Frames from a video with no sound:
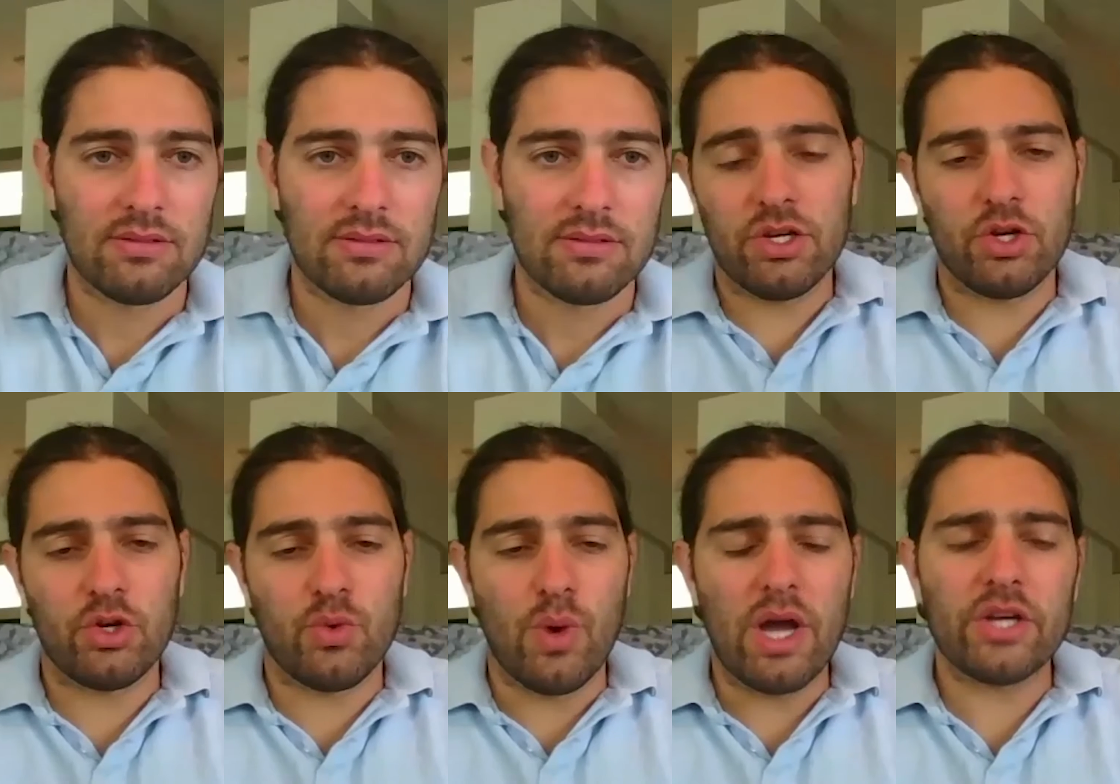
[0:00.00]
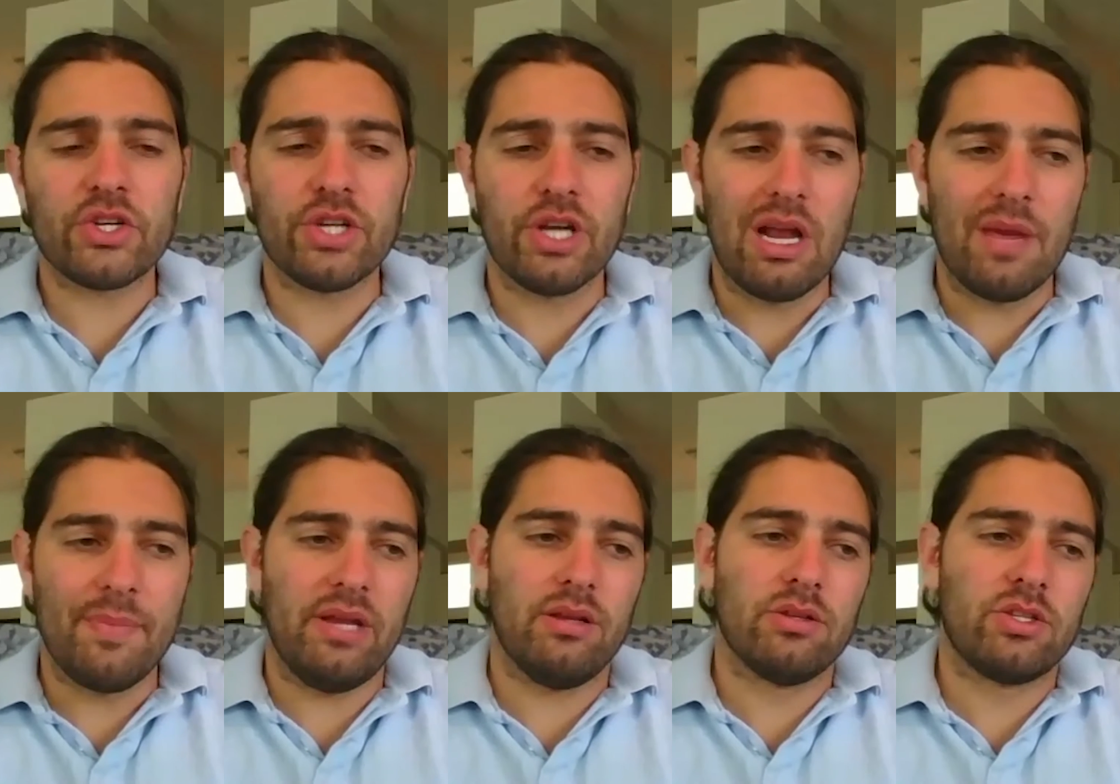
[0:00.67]
it's a good question. I
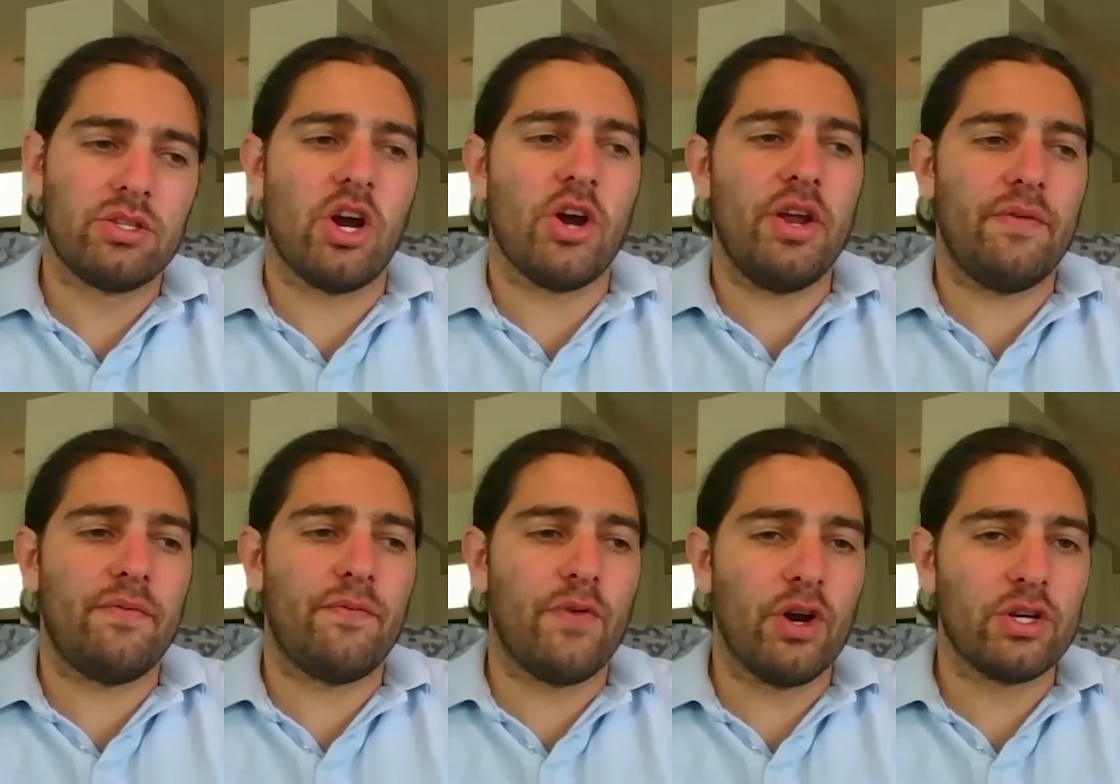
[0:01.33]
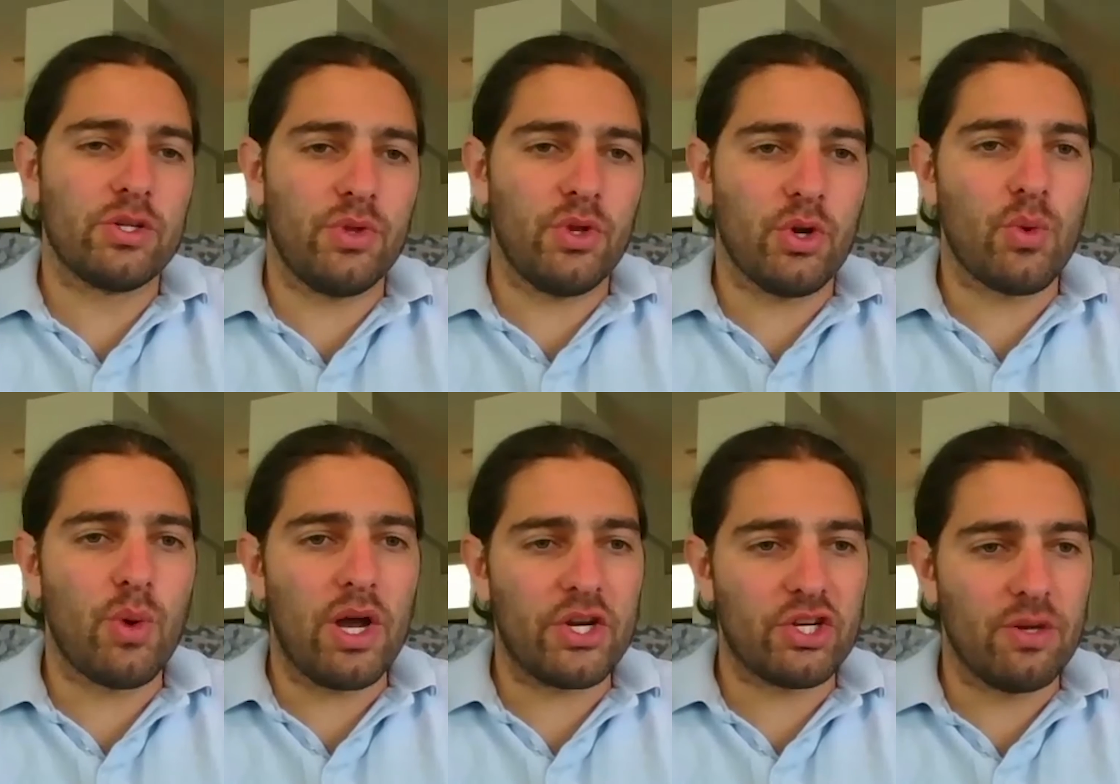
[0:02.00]
mean, starting first with your
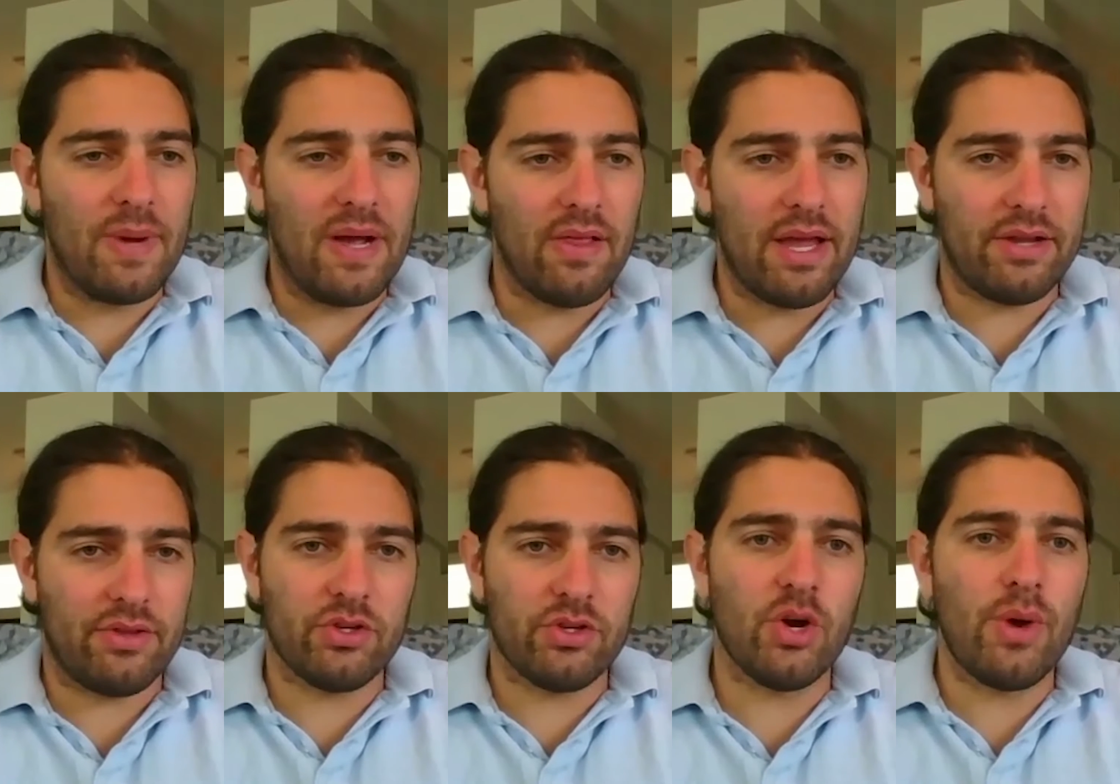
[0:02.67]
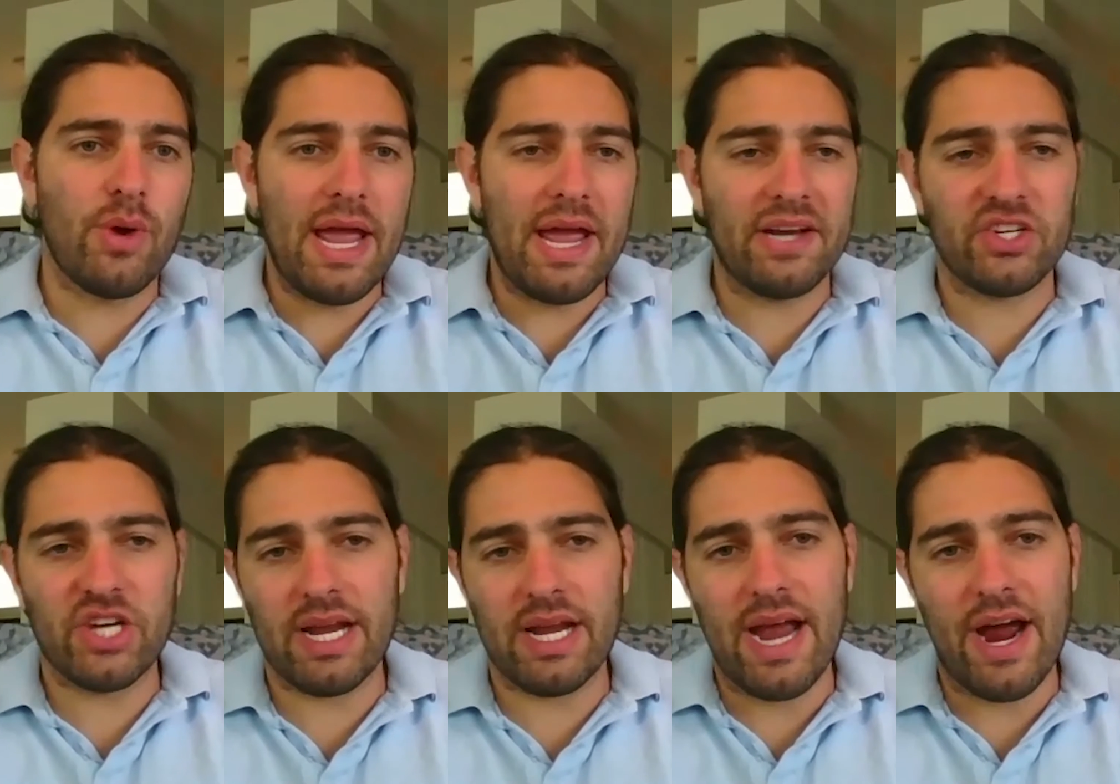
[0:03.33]
question about like, there's no
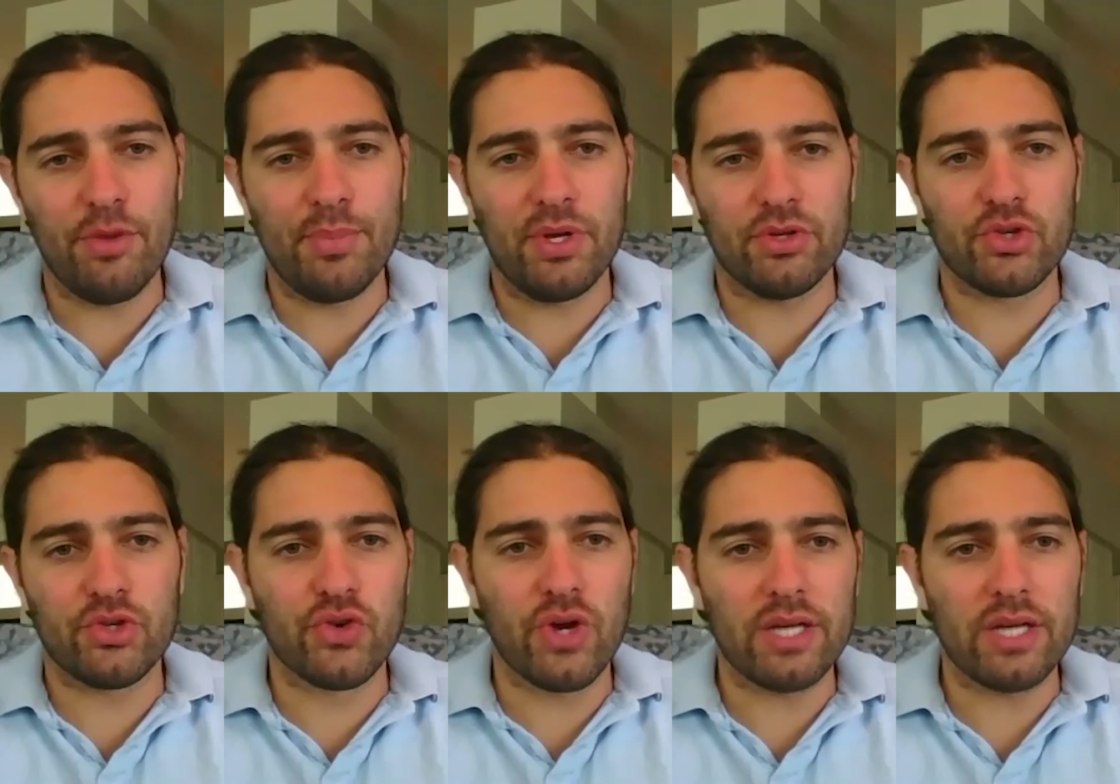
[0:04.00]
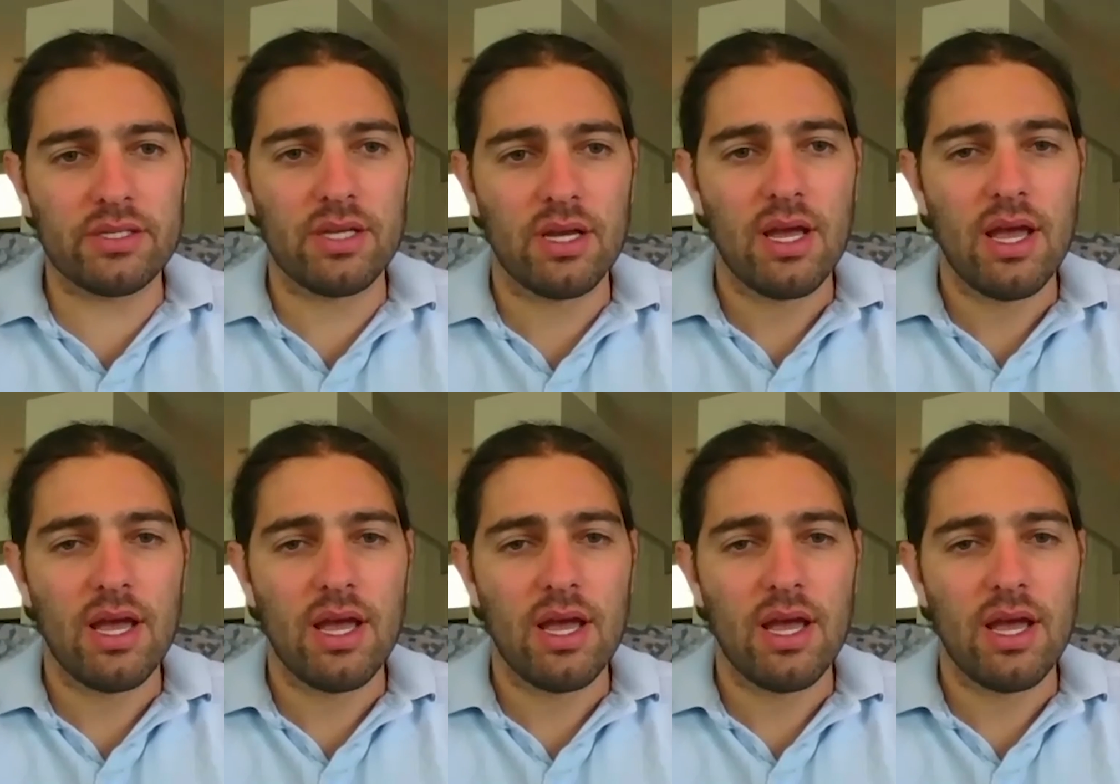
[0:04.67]
handshake. How do you build trust?